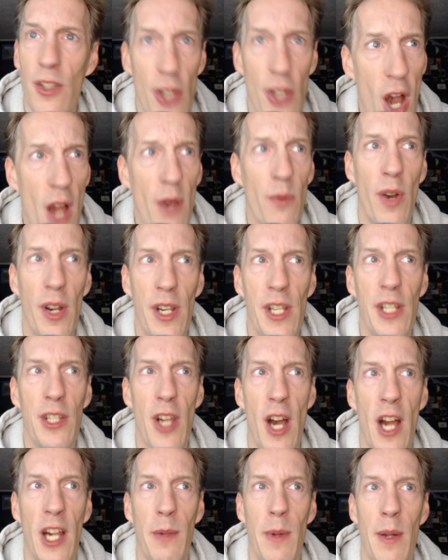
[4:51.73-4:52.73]
non-running
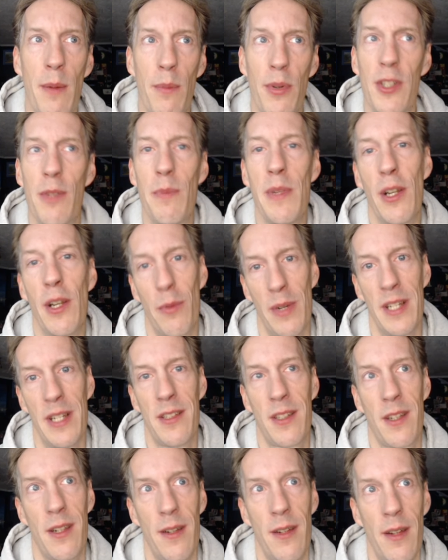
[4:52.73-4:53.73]
document puts me at risk.
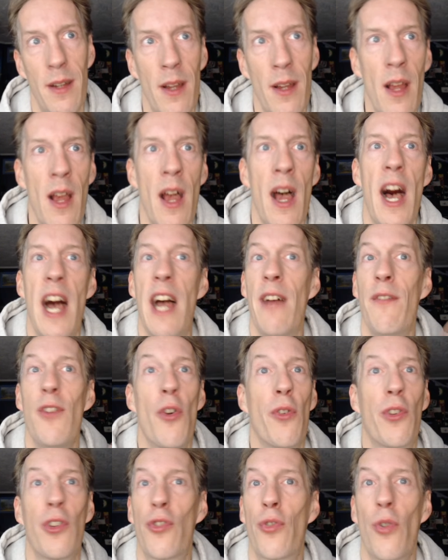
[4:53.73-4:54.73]
I have no
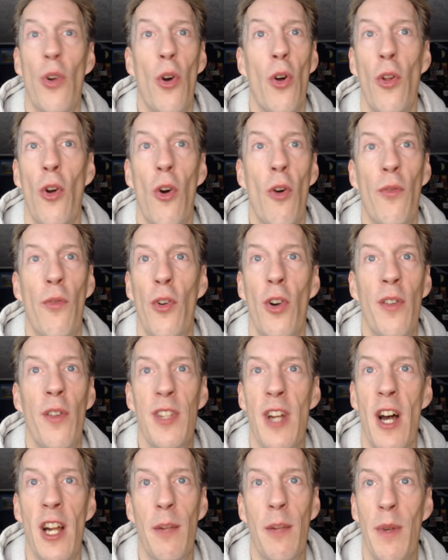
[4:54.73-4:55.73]
control over a
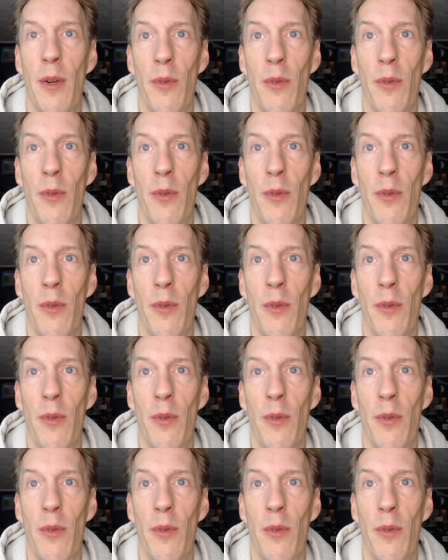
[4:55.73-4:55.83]
document